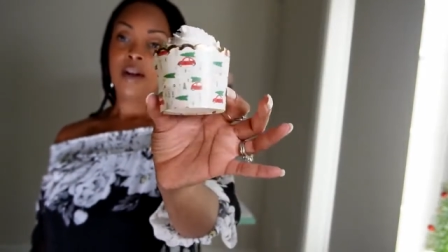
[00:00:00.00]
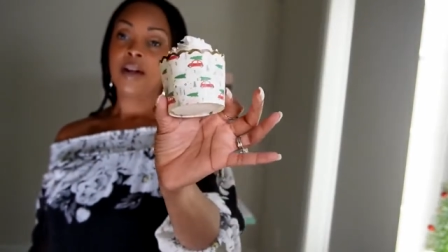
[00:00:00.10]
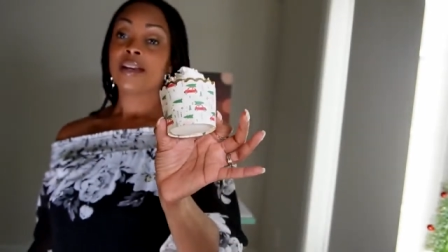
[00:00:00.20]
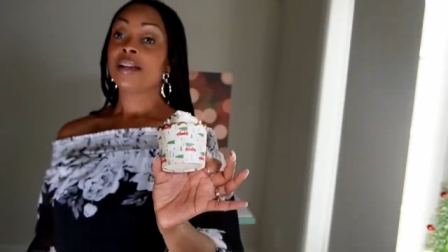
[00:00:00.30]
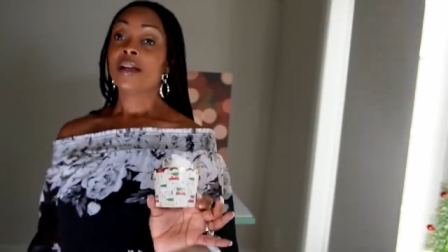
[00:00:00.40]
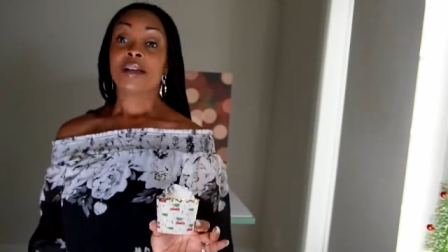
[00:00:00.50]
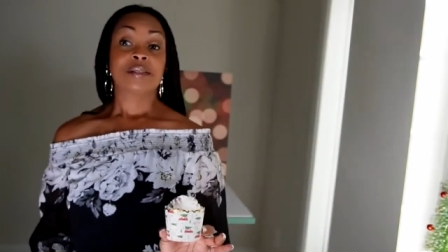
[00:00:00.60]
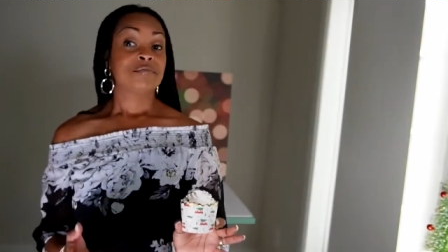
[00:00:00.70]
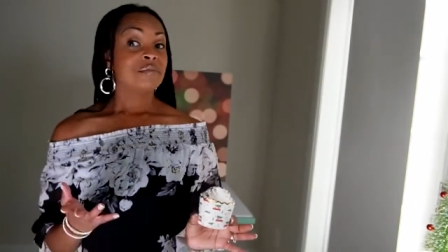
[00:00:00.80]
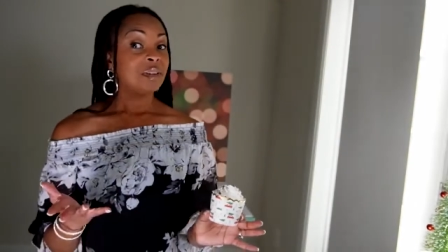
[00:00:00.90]
All right,
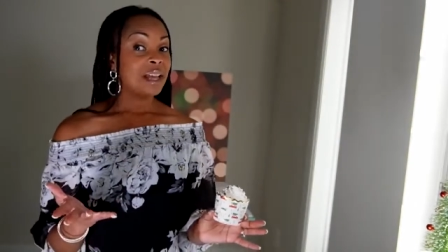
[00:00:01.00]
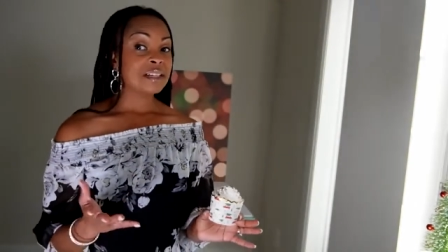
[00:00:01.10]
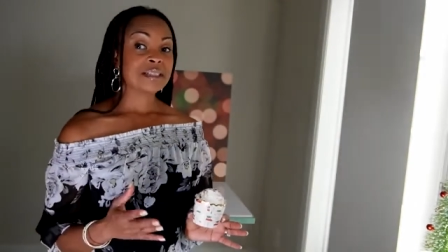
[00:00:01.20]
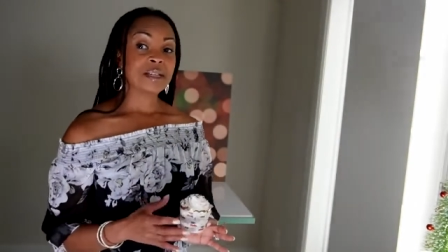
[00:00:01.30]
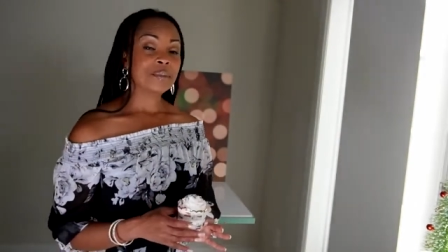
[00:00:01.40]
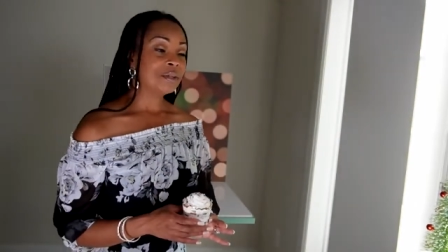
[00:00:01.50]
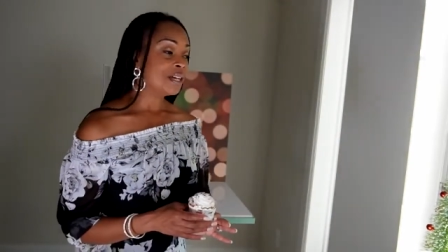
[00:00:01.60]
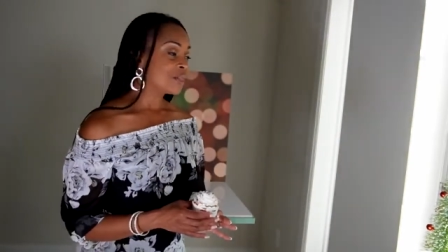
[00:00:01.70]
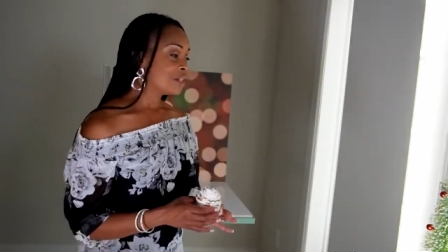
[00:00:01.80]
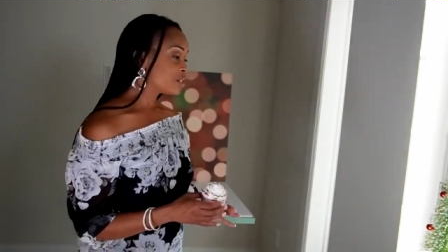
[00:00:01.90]
plain and simple,
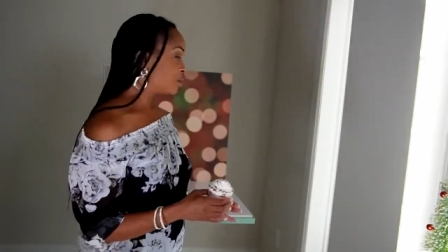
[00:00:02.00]
nothing